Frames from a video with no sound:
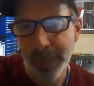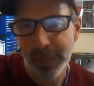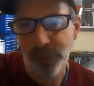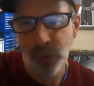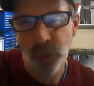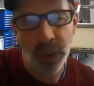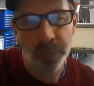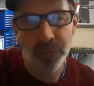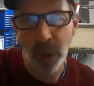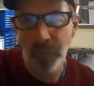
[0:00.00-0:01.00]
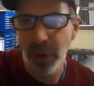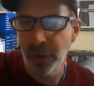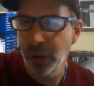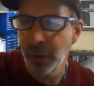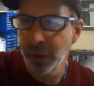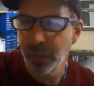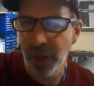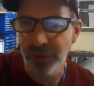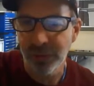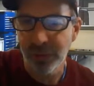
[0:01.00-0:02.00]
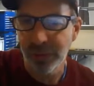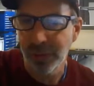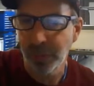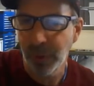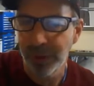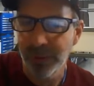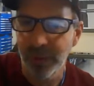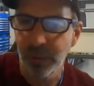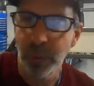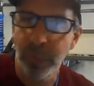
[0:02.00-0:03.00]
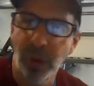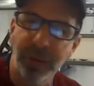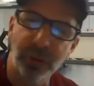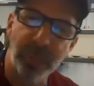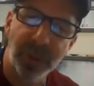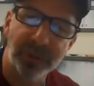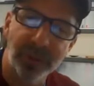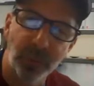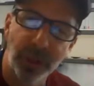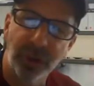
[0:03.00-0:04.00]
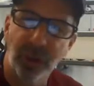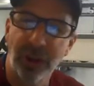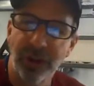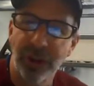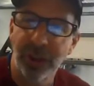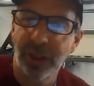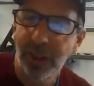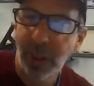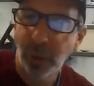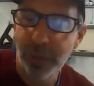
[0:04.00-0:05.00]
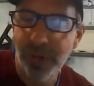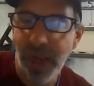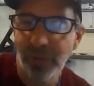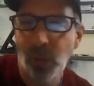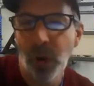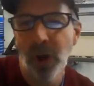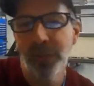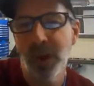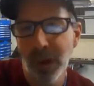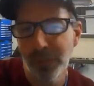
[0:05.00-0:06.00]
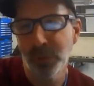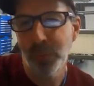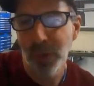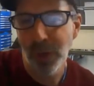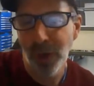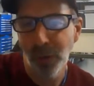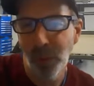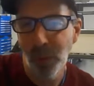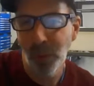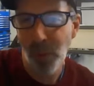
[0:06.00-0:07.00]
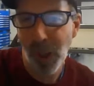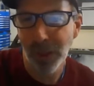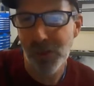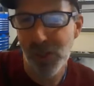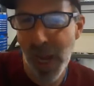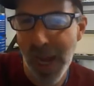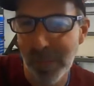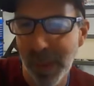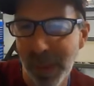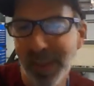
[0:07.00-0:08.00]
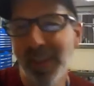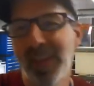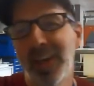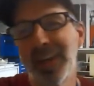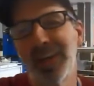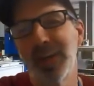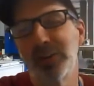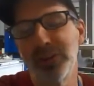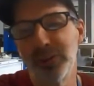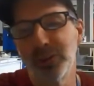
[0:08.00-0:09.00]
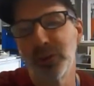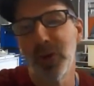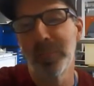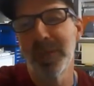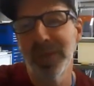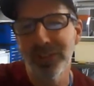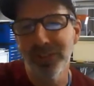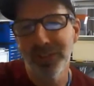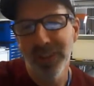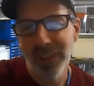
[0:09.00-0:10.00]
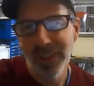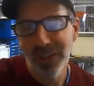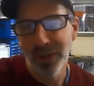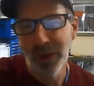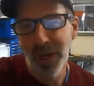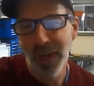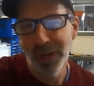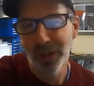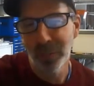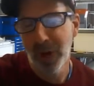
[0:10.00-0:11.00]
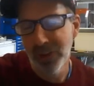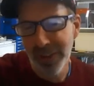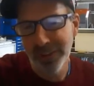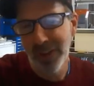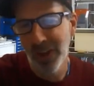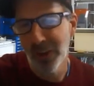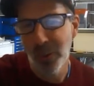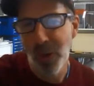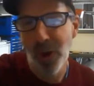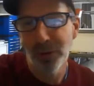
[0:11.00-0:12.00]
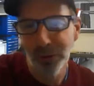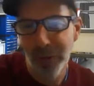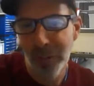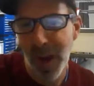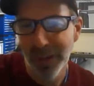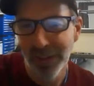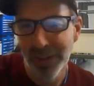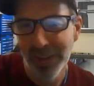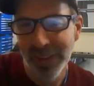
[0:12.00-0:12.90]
Screwing up is all part of the learning process. We both expect it. We encourage it. We even have a wall in the office which we call the wall of shame. When you screw up, it gets your project gets hung on the wall as a reminder.